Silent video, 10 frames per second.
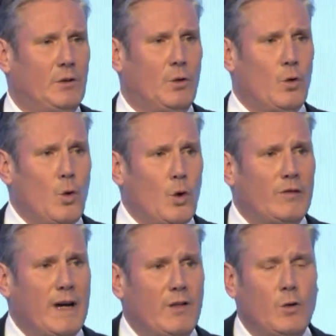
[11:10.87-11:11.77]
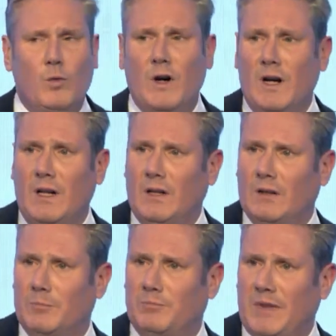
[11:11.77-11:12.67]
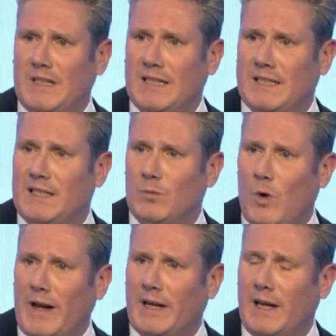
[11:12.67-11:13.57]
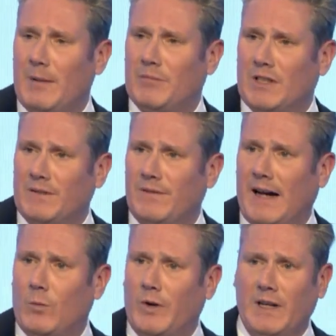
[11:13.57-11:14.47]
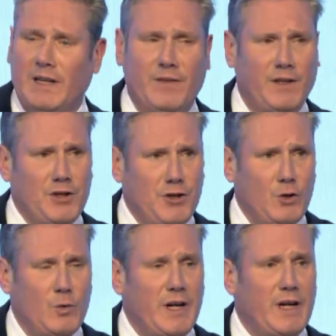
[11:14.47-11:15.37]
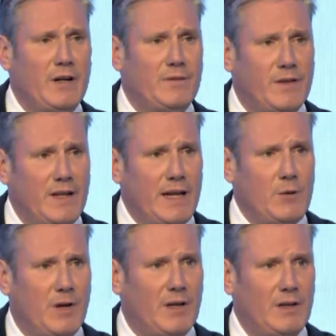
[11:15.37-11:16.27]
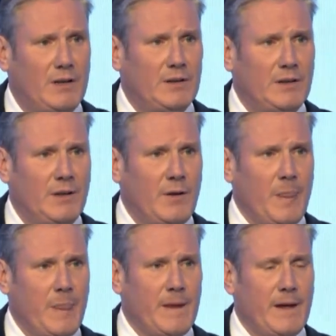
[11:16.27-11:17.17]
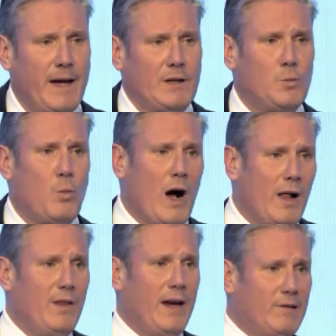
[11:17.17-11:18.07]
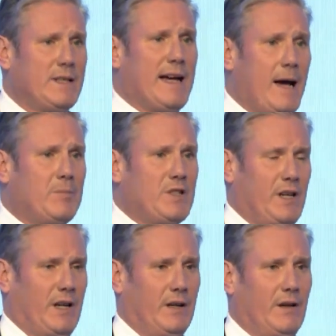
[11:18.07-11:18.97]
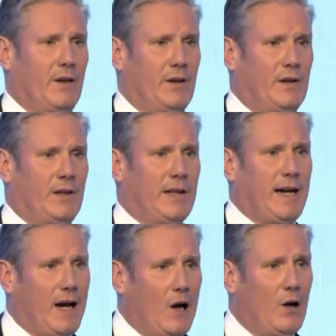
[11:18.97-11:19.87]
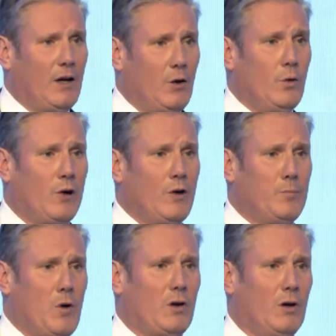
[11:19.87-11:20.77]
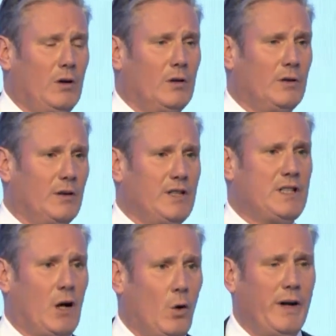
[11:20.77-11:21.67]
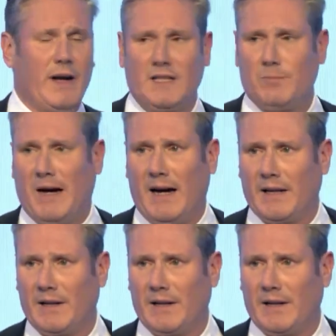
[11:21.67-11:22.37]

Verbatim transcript: All around the world, business is waking up to the fact we live in a new era for labour. And while they're adapting, our low growth model is holding us back.